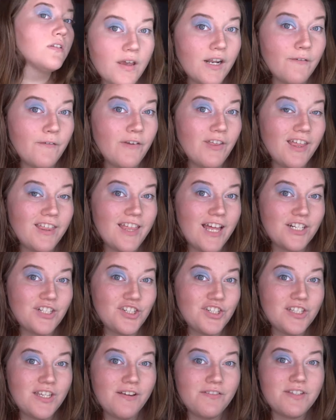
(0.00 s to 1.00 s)
I feel like that
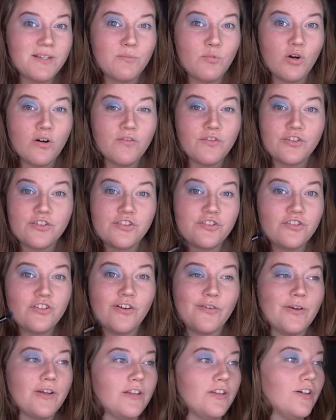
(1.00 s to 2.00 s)
just gives it more of a
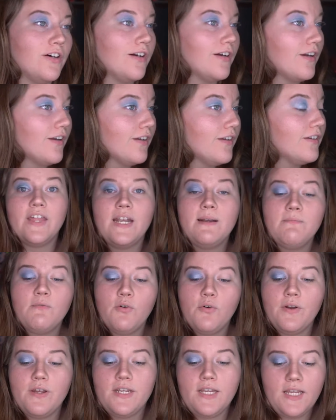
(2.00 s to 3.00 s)
snowy look. Then I'm
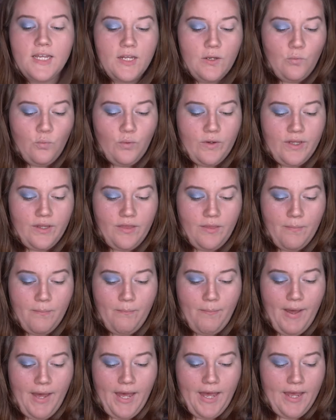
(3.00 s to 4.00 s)
going in with
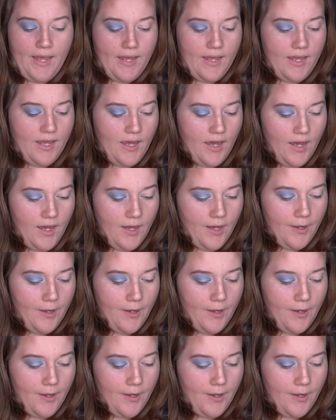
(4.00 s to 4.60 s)
my